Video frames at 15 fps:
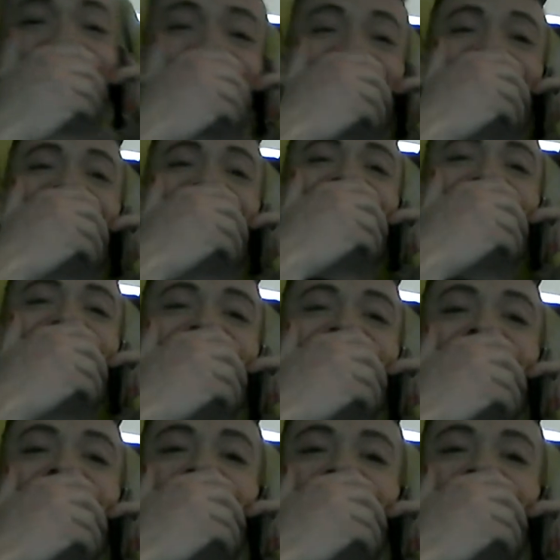being
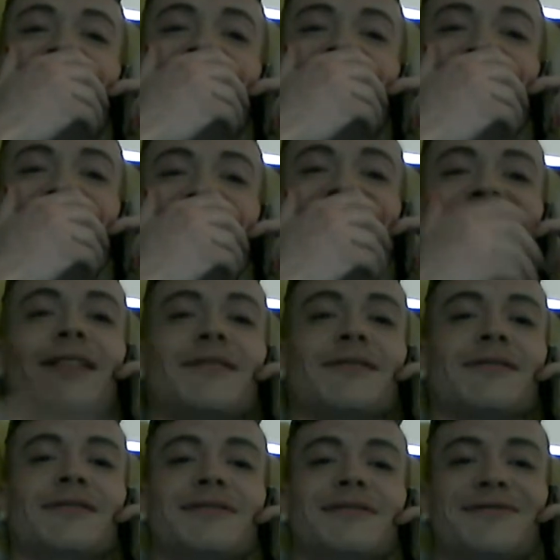way too loud,
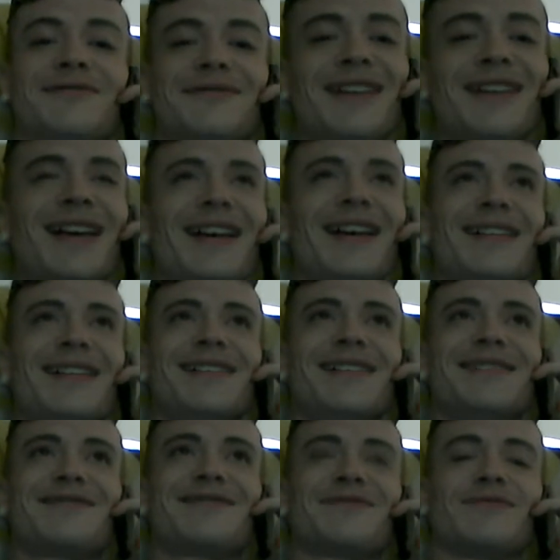and
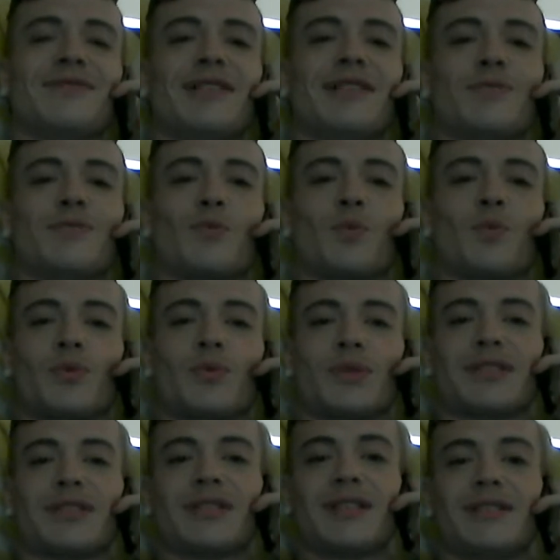it's like
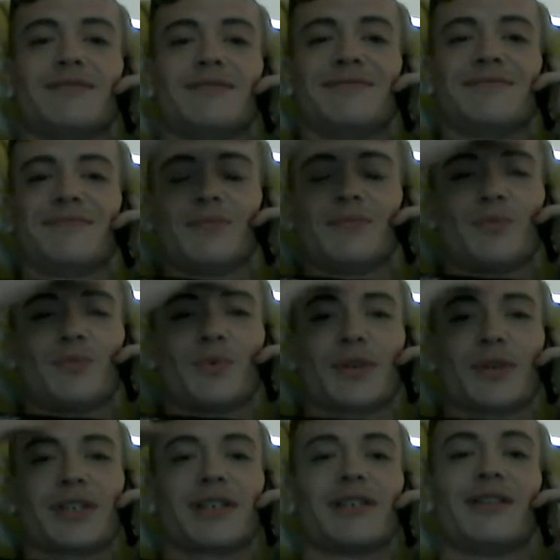really
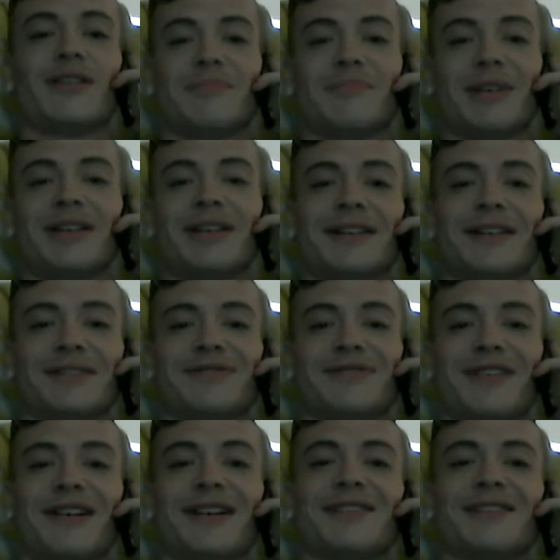working on my
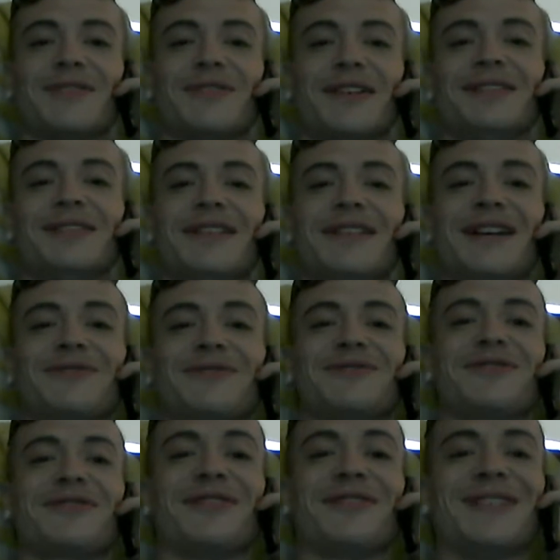anxiety right now,
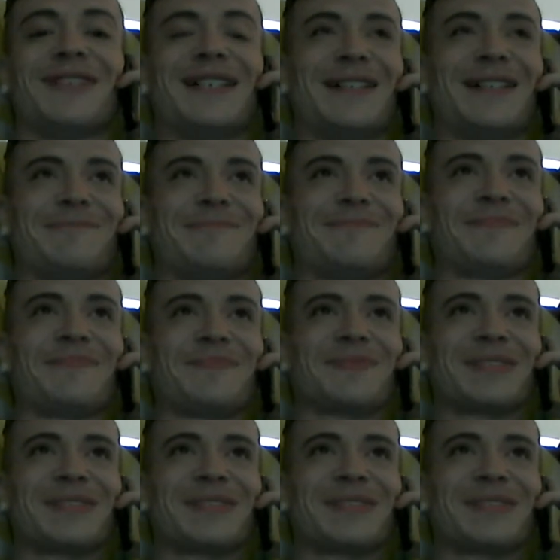so I